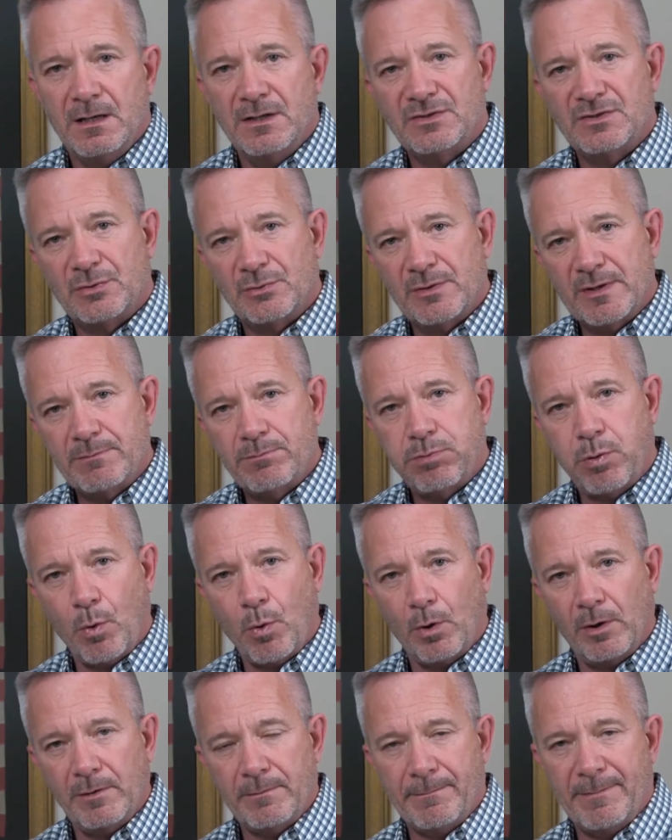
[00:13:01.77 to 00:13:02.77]
to
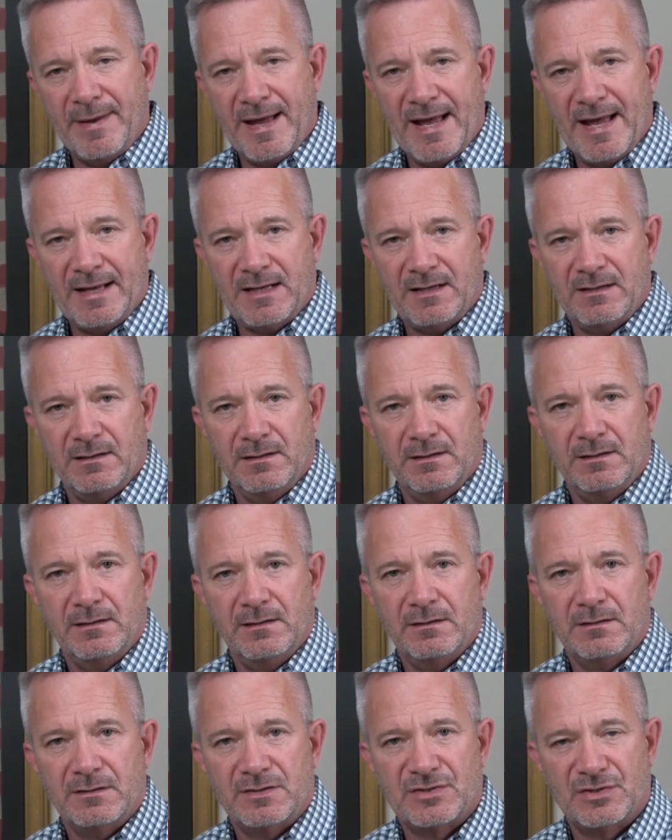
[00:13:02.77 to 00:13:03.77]
report back
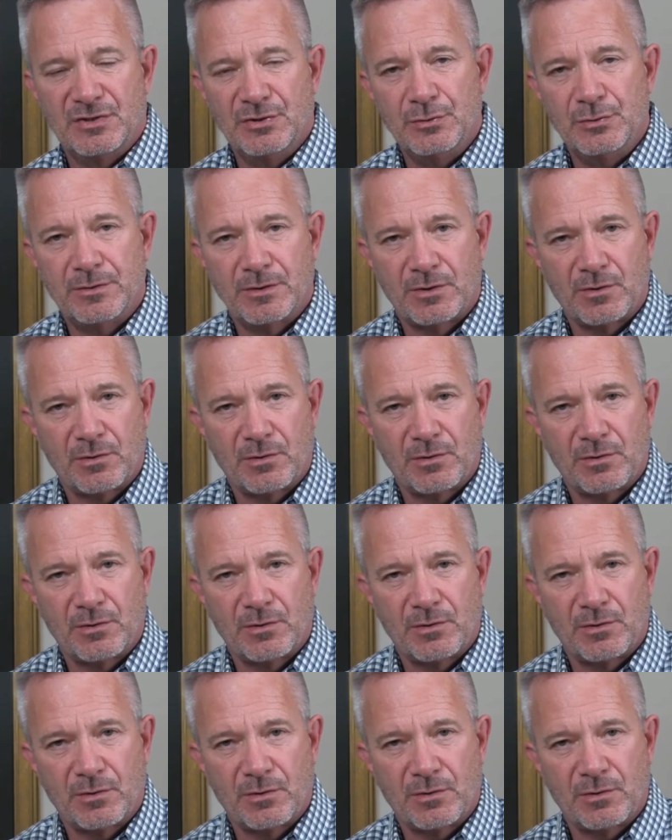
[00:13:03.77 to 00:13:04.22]
to the